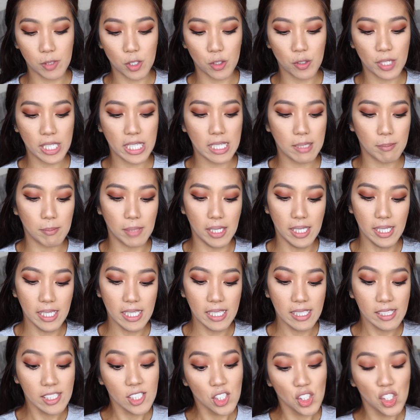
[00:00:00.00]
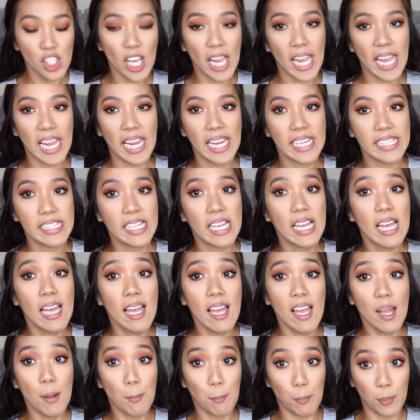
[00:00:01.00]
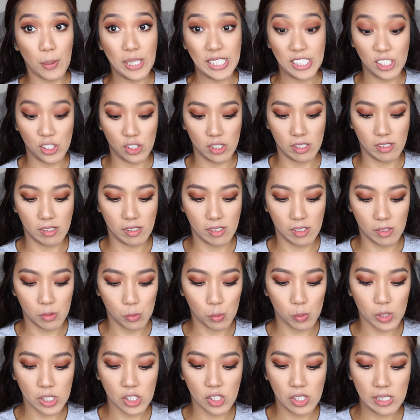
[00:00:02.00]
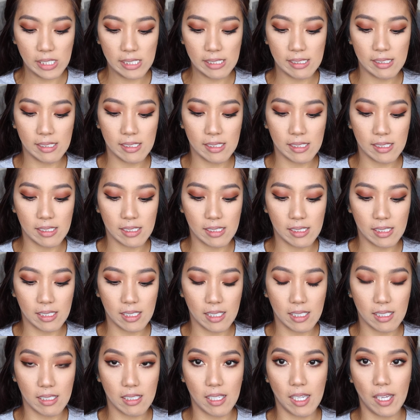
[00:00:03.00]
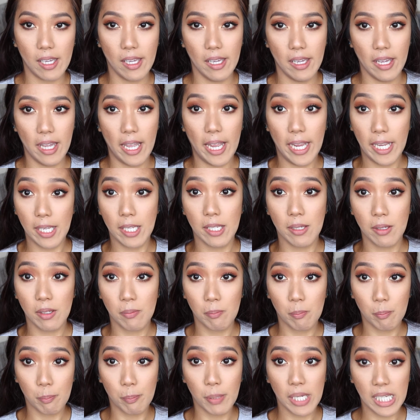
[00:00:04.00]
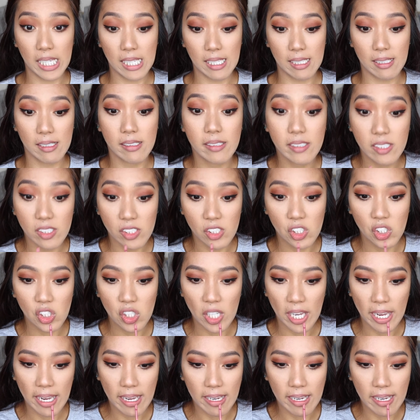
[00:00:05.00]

Cream in the shade Precious, which is a pink shade.